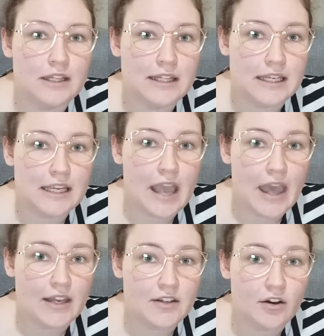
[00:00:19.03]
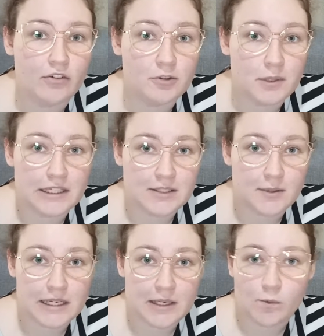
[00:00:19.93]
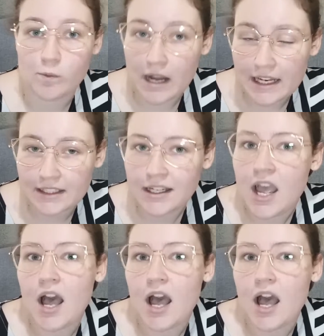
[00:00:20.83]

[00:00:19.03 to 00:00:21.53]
the end of 2021.